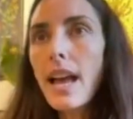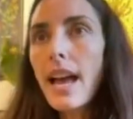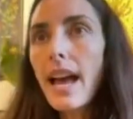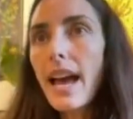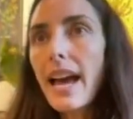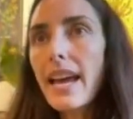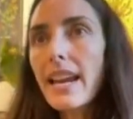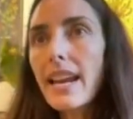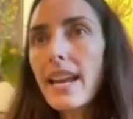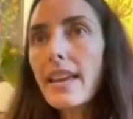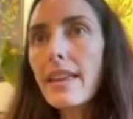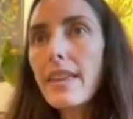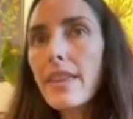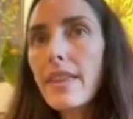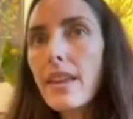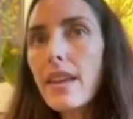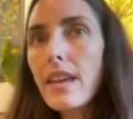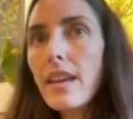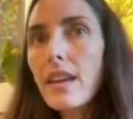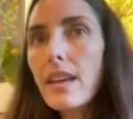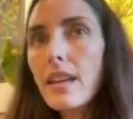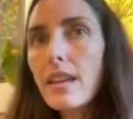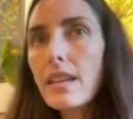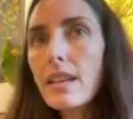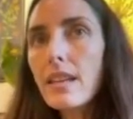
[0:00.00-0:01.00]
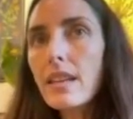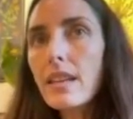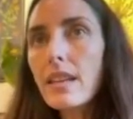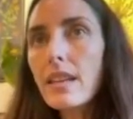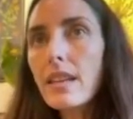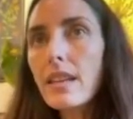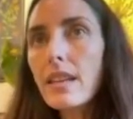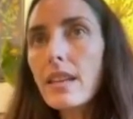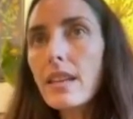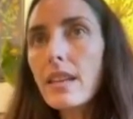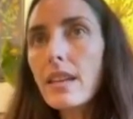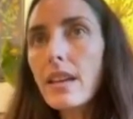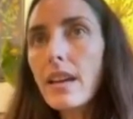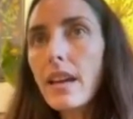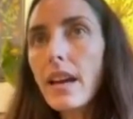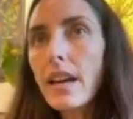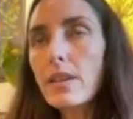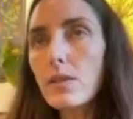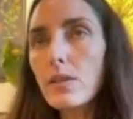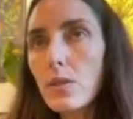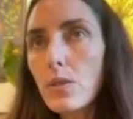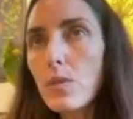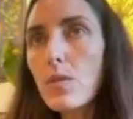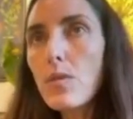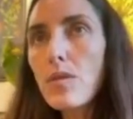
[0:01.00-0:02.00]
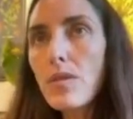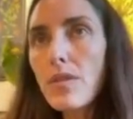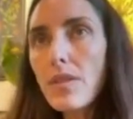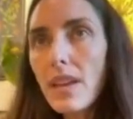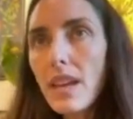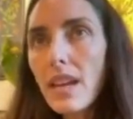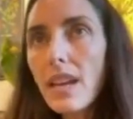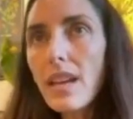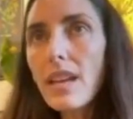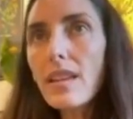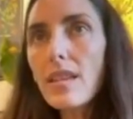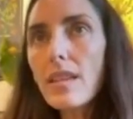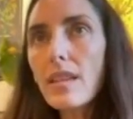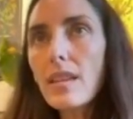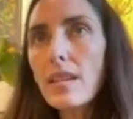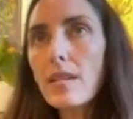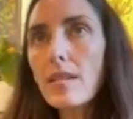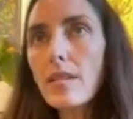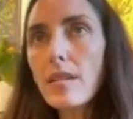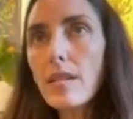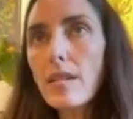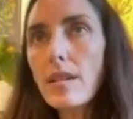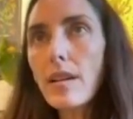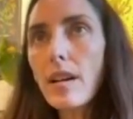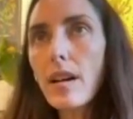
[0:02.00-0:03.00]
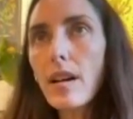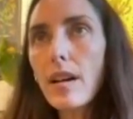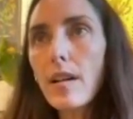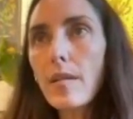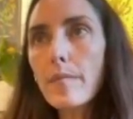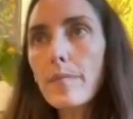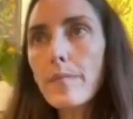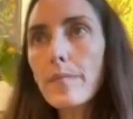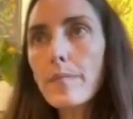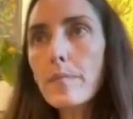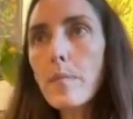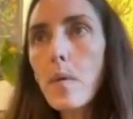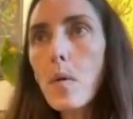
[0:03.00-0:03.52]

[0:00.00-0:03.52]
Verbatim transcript: And I think, I do think the um,